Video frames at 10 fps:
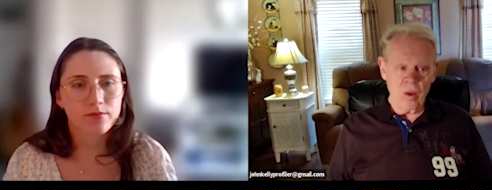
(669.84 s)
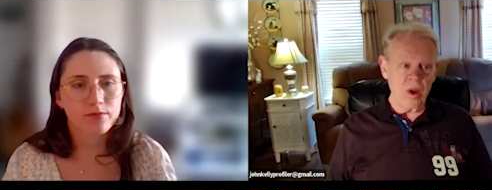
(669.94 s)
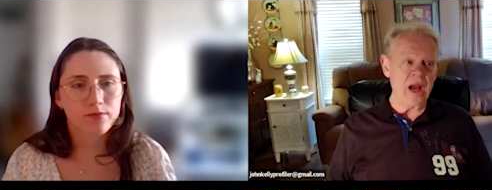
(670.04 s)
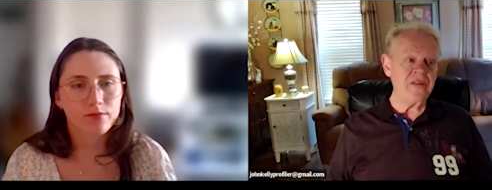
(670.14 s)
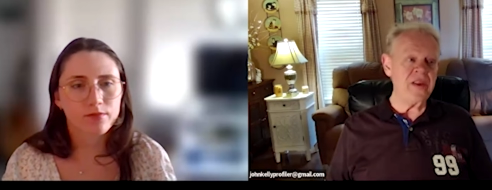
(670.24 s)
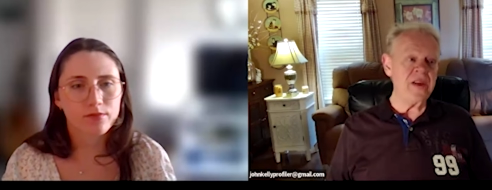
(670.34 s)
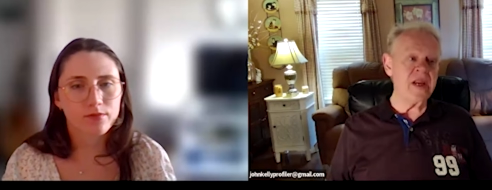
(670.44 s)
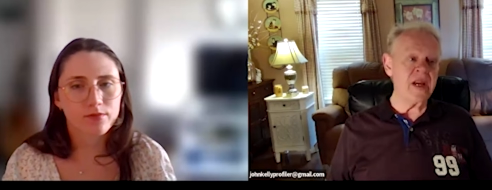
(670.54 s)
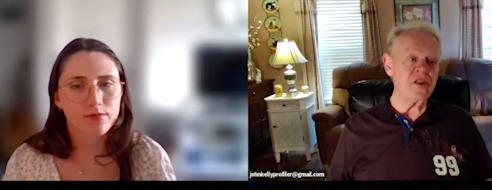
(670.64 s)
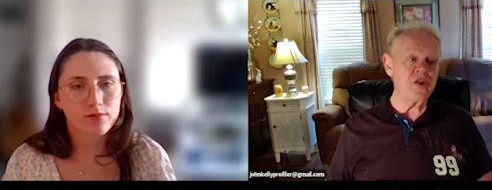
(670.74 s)
Speaker 1: Well, I think
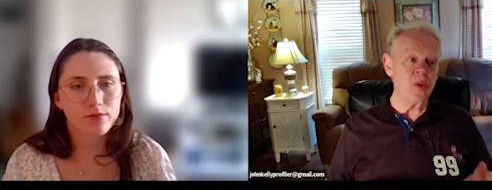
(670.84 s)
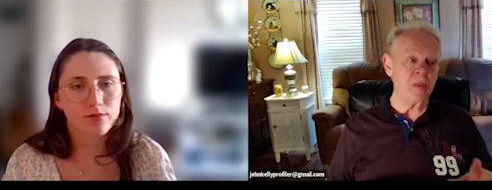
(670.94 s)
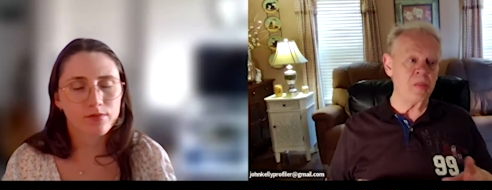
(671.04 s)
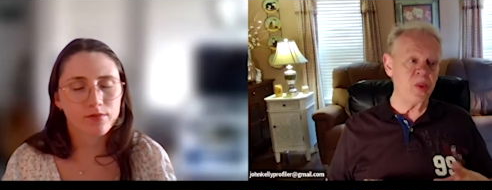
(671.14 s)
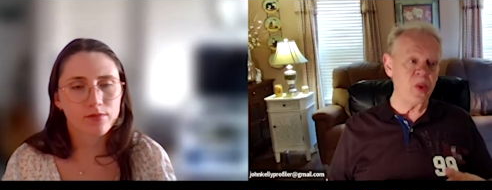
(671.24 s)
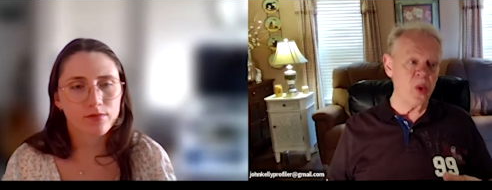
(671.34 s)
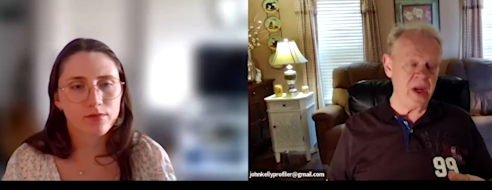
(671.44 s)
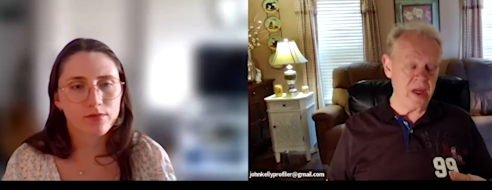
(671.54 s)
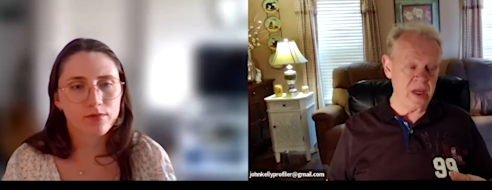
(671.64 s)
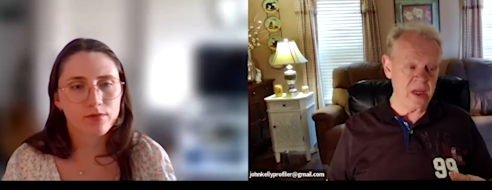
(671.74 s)
it gets to a
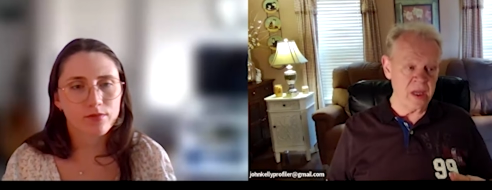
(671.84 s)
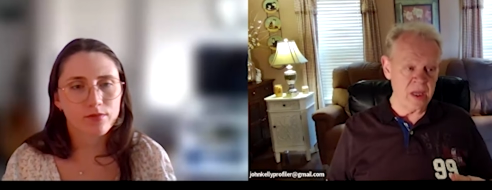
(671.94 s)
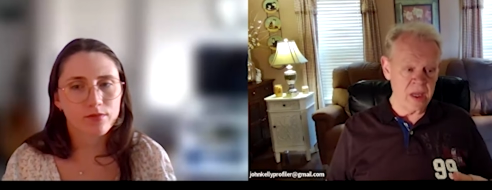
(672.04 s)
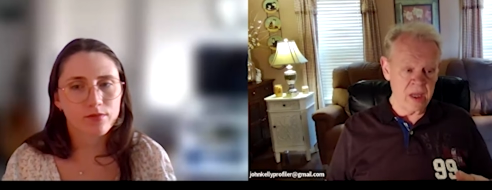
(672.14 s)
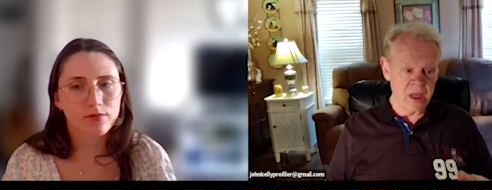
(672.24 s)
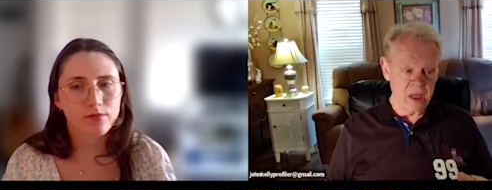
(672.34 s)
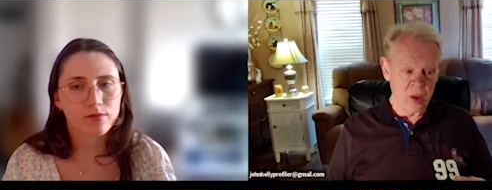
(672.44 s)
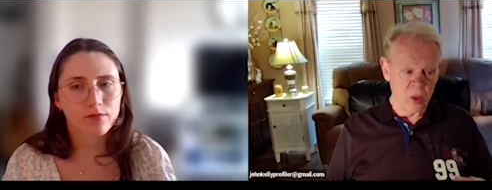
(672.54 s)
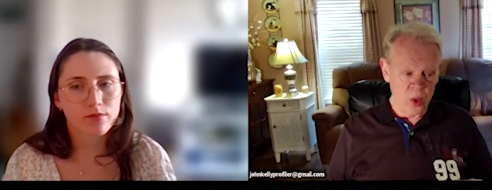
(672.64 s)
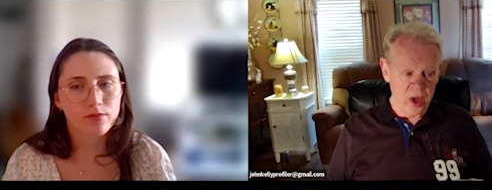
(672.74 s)
point
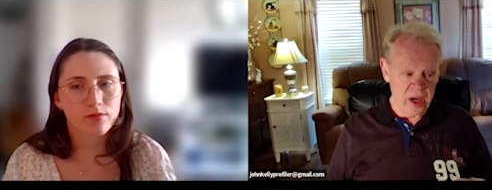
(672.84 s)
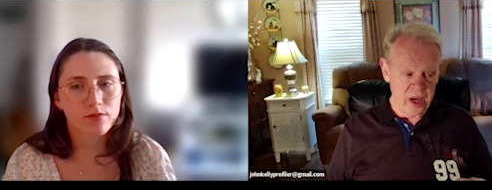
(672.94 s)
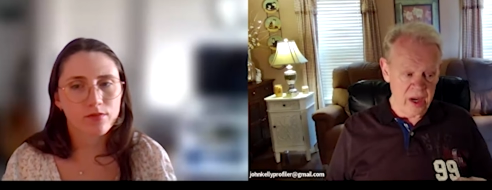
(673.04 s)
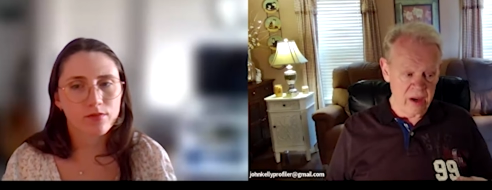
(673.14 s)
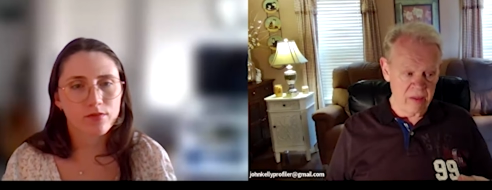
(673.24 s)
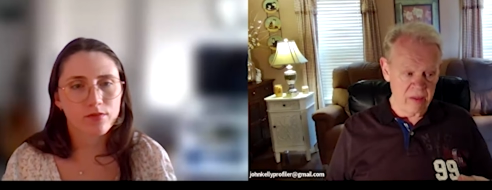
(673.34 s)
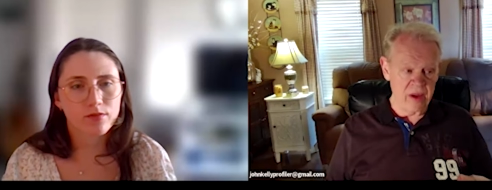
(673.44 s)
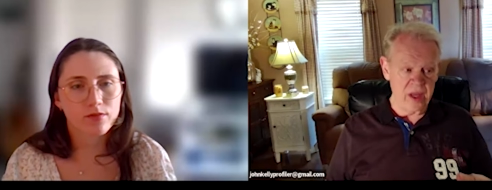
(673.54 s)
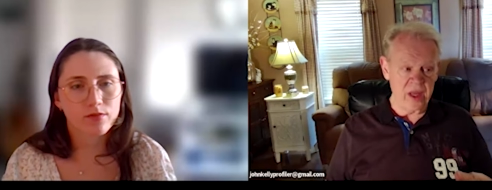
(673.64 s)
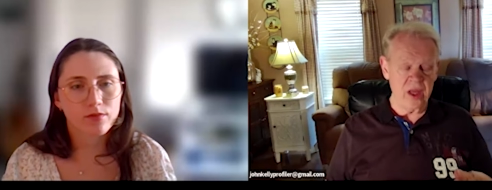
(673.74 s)
where
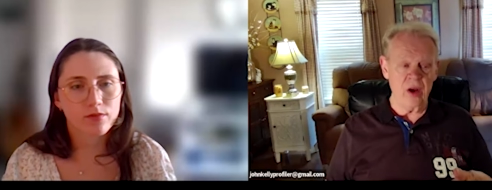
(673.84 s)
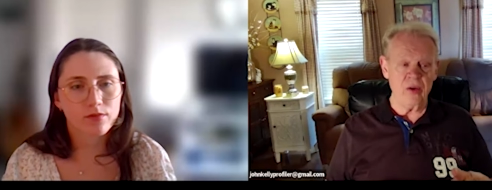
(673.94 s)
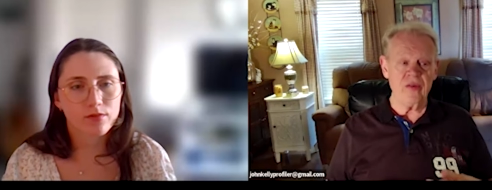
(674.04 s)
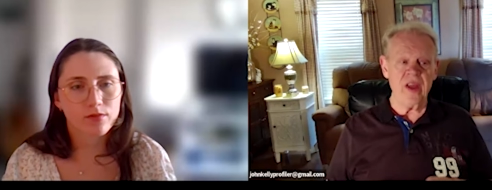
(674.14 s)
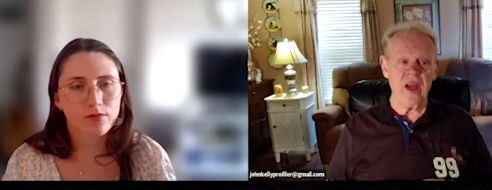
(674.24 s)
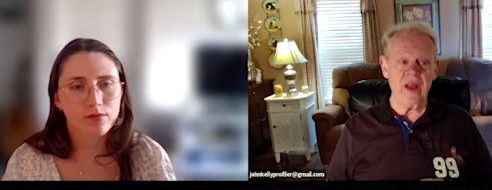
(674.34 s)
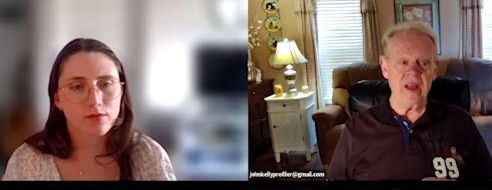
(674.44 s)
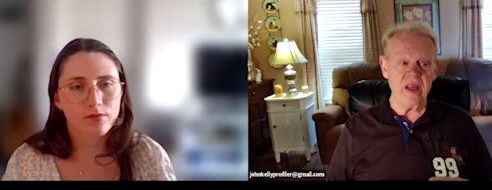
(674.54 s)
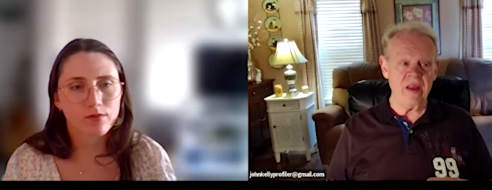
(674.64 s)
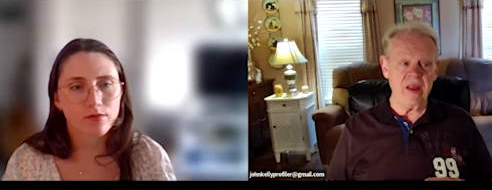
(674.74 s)
you know you get
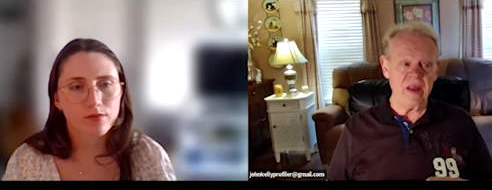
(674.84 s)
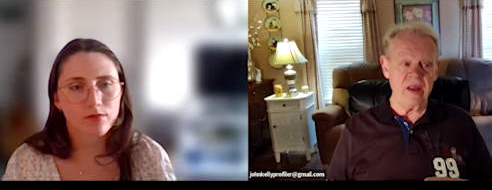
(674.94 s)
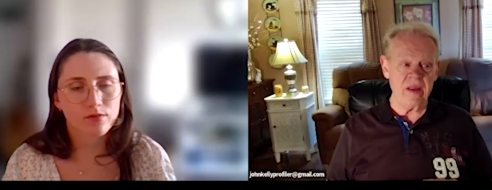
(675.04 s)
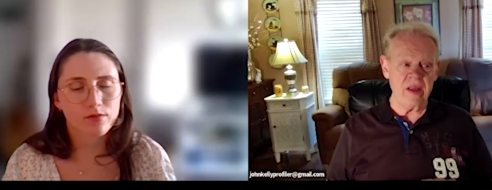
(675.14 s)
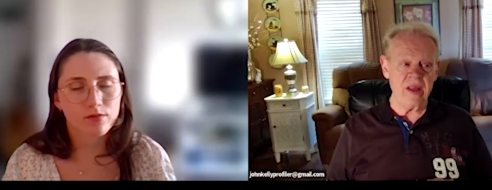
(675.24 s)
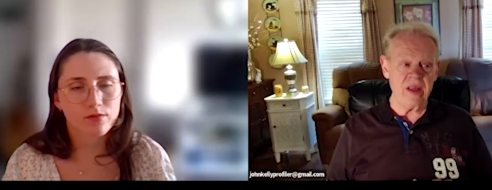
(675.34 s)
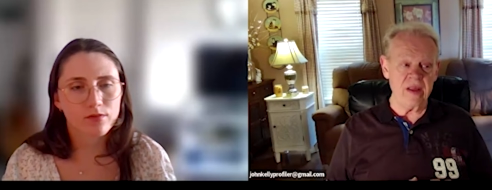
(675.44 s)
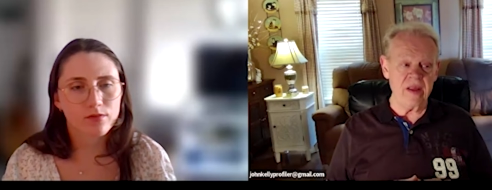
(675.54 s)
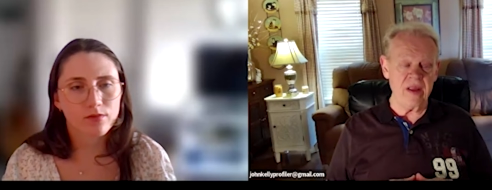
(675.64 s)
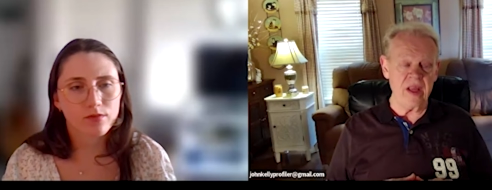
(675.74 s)
he
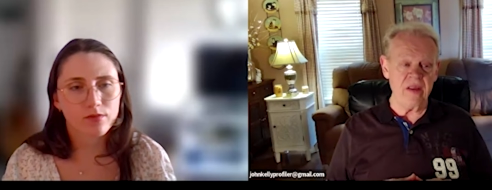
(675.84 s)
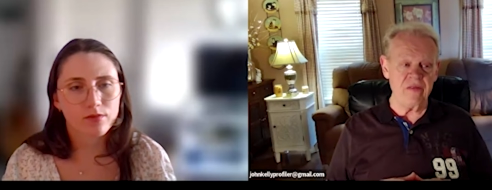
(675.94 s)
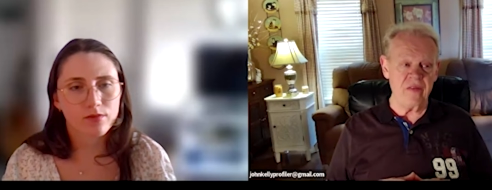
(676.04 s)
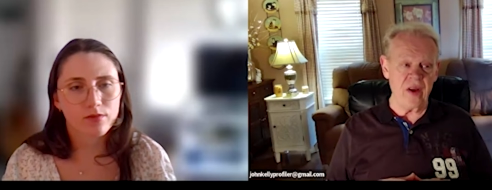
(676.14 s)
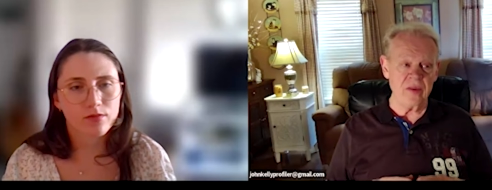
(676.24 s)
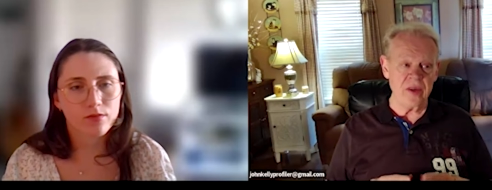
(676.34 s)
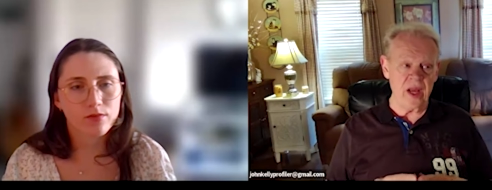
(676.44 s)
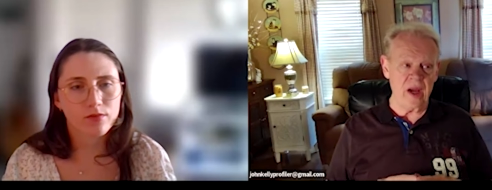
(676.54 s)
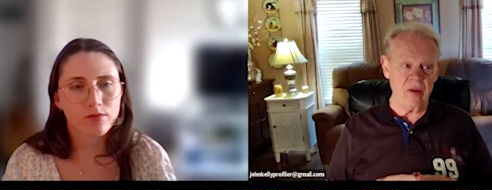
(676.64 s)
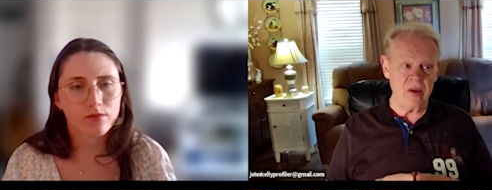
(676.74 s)
he he he found
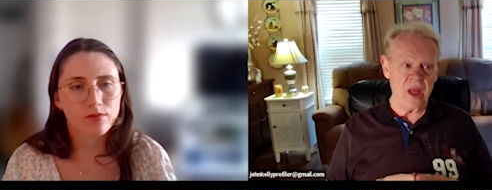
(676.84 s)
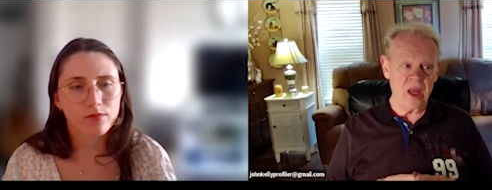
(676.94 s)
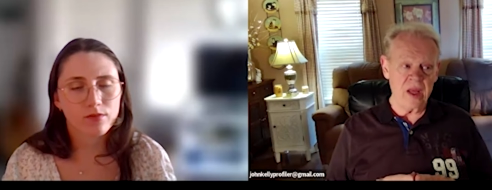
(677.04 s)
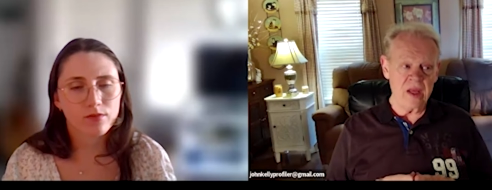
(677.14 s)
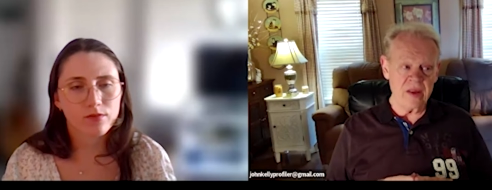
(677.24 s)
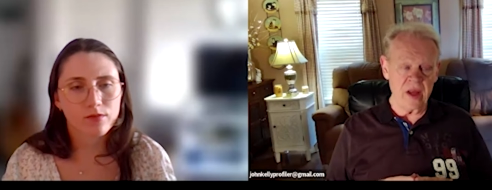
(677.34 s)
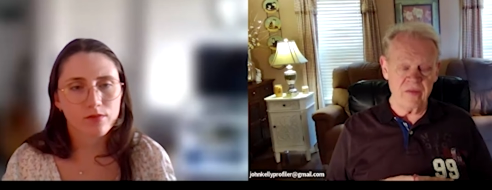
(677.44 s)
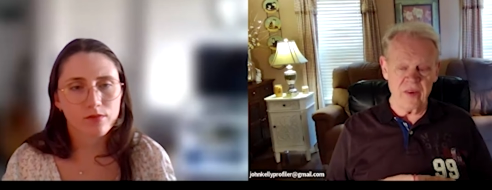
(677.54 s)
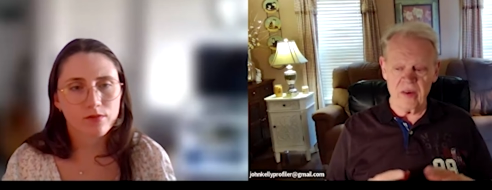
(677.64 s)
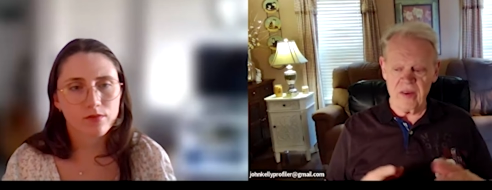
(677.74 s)
out that a
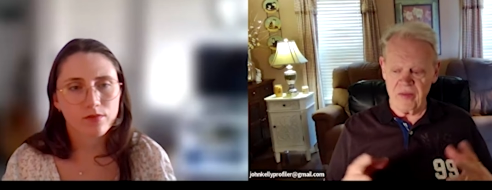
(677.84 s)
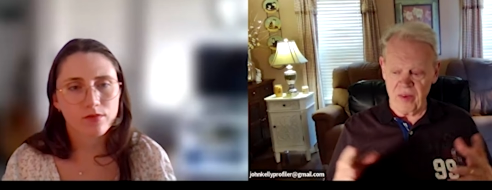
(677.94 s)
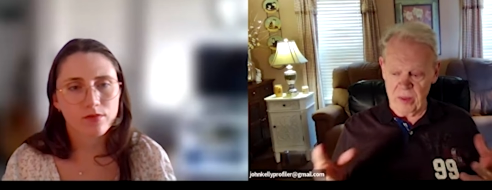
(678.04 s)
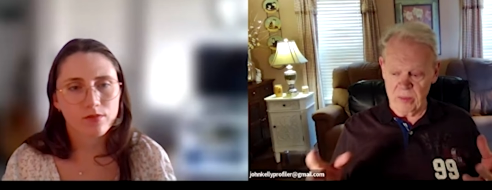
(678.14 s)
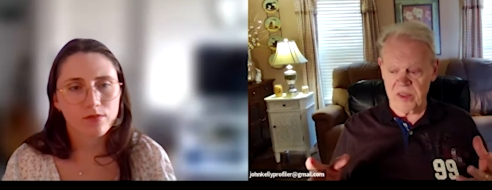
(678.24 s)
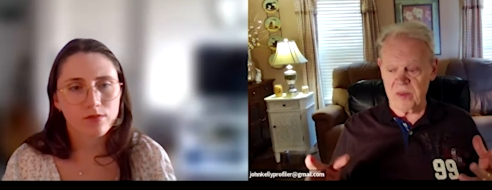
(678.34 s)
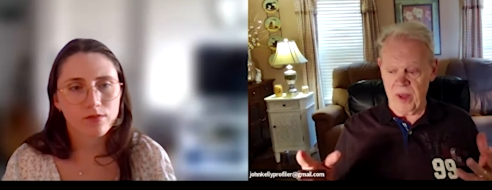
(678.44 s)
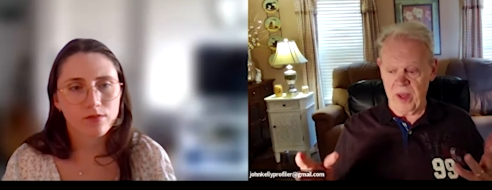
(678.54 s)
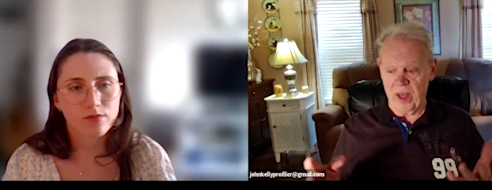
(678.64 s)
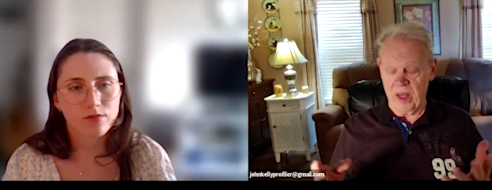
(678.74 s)
very famous
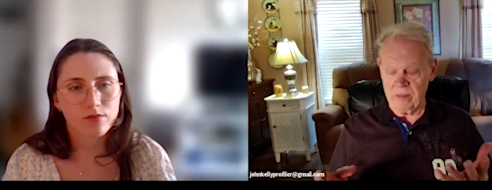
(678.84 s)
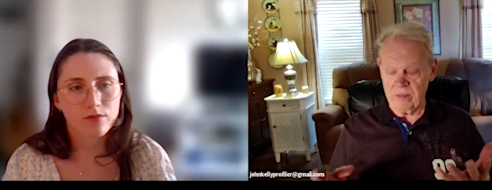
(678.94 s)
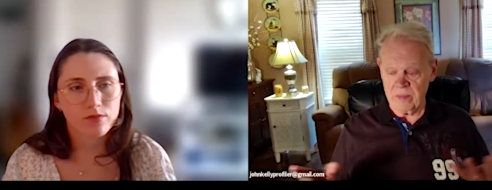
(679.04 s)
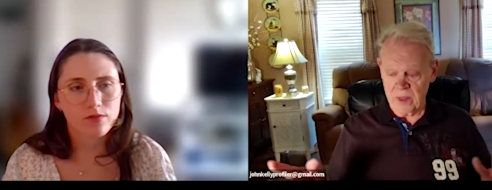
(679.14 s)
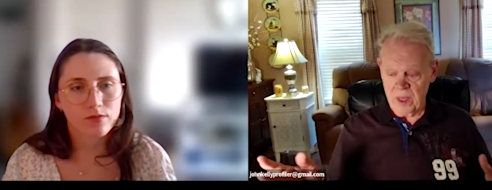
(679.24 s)
man,